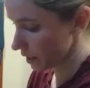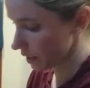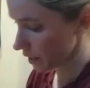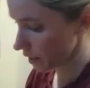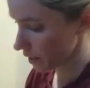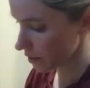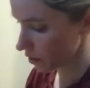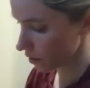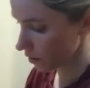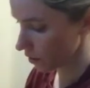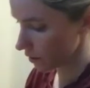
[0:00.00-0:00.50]

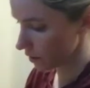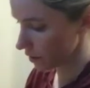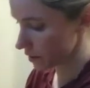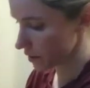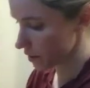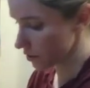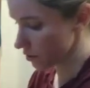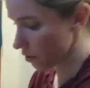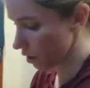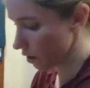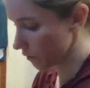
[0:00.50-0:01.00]

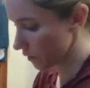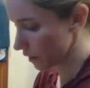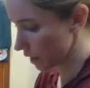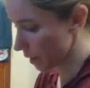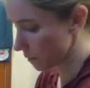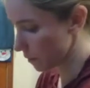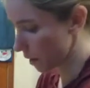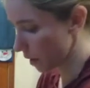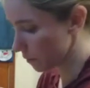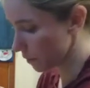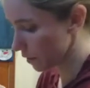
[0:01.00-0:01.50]
I'm
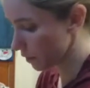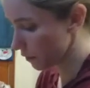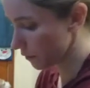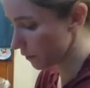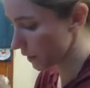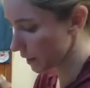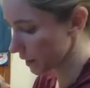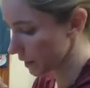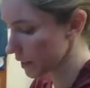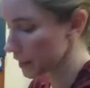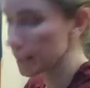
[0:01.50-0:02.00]
not really
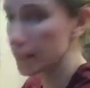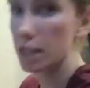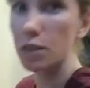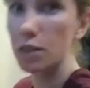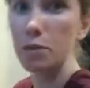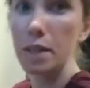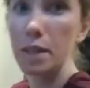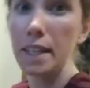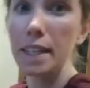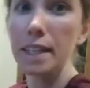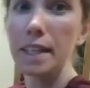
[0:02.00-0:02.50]
feeling any
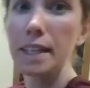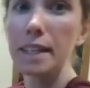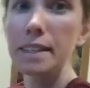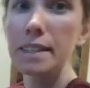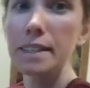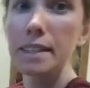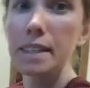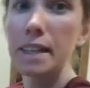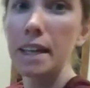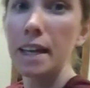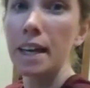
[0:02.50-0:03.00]

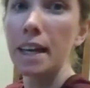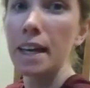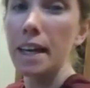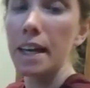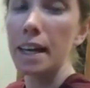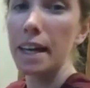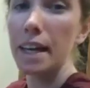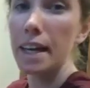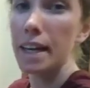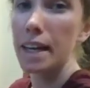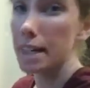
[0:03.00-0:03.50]
grittiness
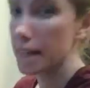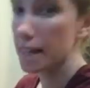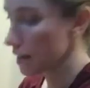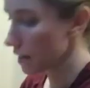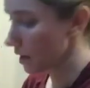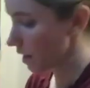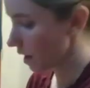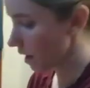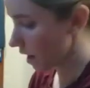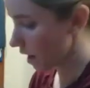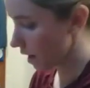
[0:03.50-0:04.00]
in
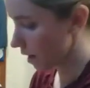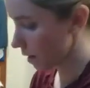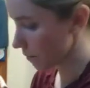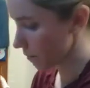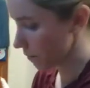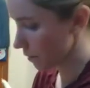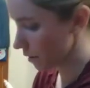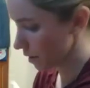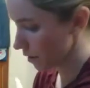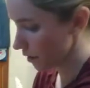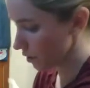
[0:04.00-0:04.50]

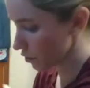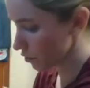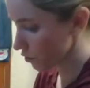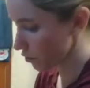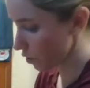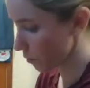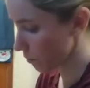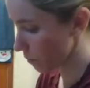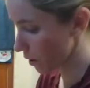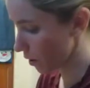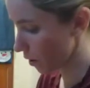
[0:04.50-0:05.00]
the
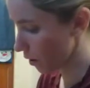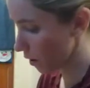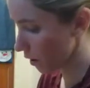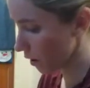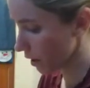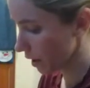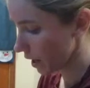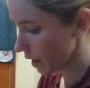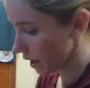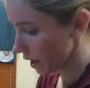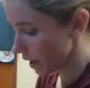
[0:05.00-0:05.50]
soap at all.
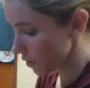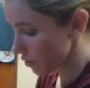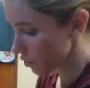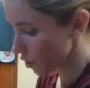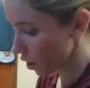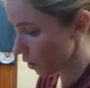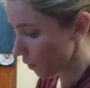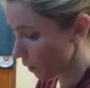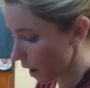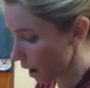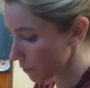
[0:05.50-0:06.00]

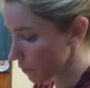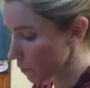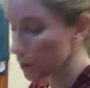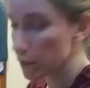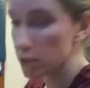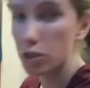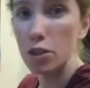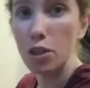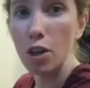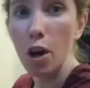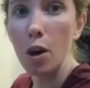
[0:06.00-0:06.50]
So I'm going
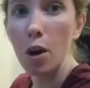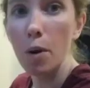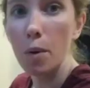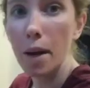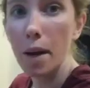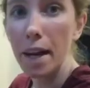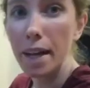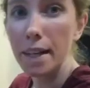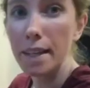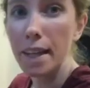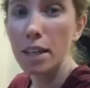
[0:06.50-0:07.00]
to go
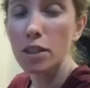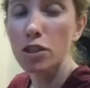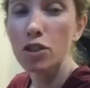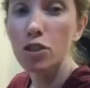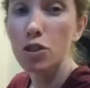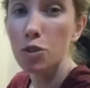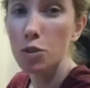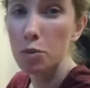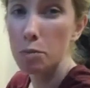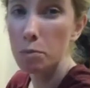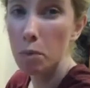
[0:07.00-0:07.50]
and get
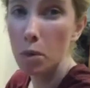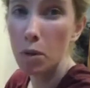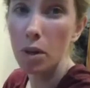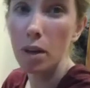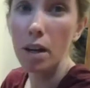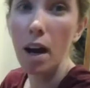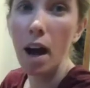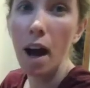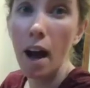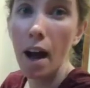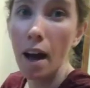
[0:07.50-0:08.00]
2 more
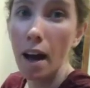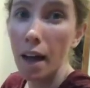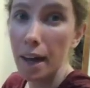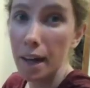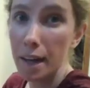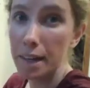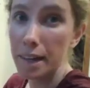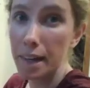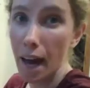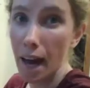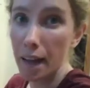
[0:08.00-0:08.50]

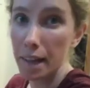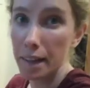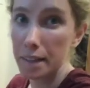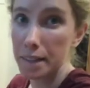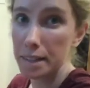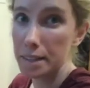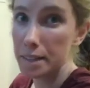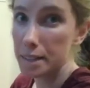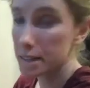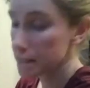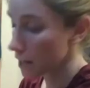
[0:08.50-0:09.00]

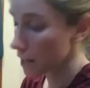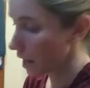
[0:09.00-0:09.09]
gallons